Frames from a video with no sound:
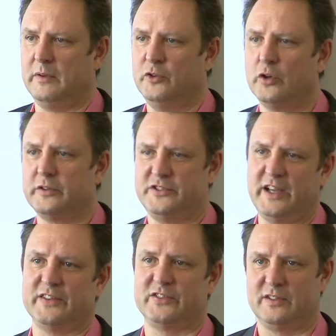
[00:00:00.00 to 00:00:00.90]
Not
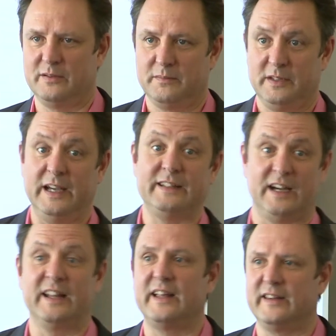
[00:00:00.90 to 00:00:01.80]
just yet
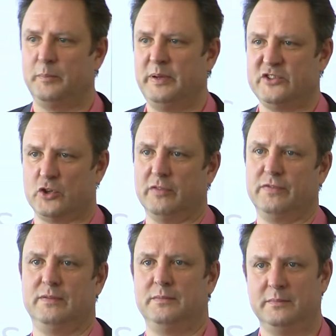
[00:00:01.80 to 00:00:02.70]
another
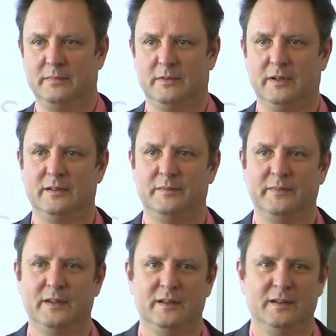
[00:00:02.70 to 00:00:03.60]
pitch-off, right?
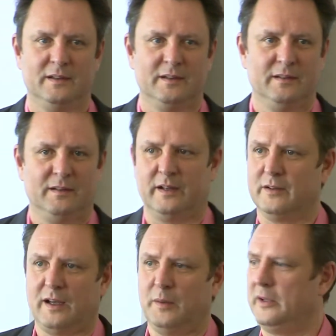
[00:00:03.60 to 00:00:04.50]

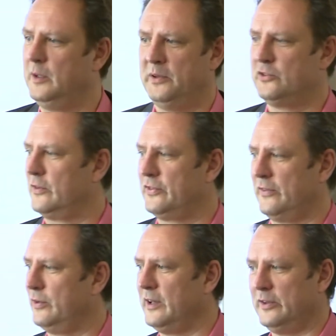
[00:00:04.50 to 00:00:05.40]
How many pitch-offs
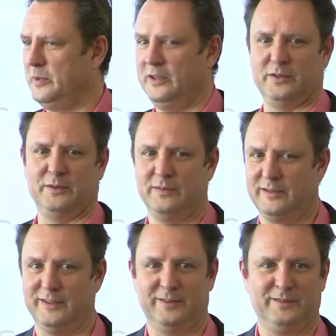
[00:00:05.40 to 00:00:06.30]
have you guys been to?
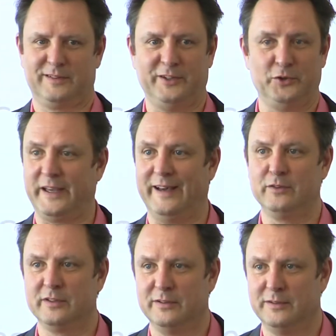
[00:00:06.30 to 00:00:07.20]
Can you
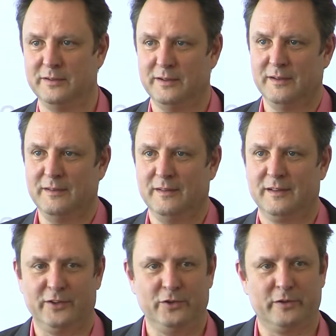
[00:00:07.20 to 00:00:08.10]
count?
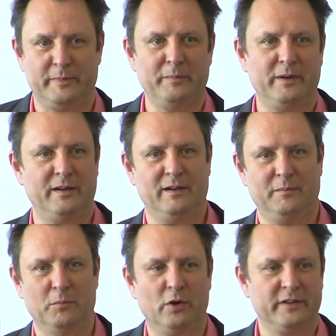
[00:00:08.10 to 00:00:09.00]
Can you remember
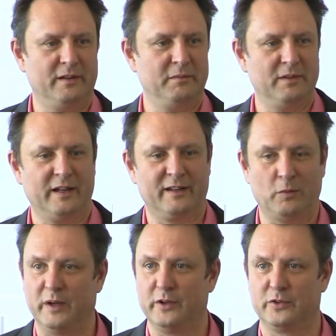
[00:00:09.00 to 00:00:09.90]
more than like
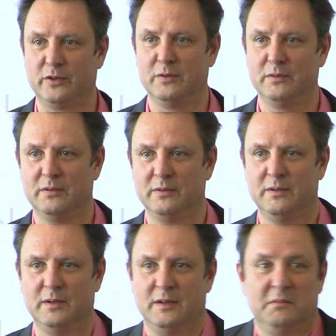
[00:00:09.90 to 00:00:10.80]
1 or 2?
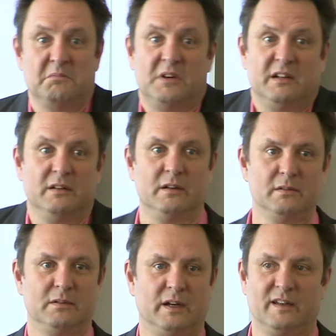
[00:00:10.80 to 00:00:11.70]
I don't
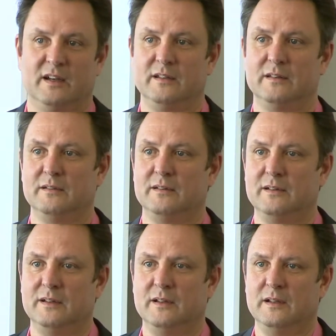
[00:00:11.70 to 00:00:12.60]
know, I can't.
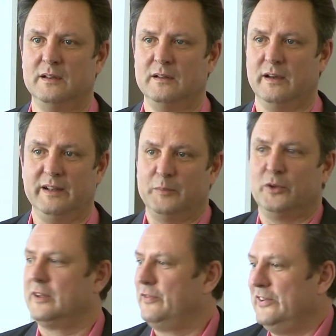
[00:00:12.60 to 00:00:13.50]
And I'm
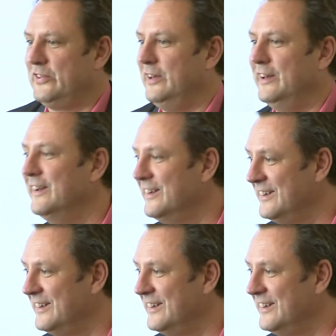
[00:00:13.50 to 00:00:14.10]
not a VC.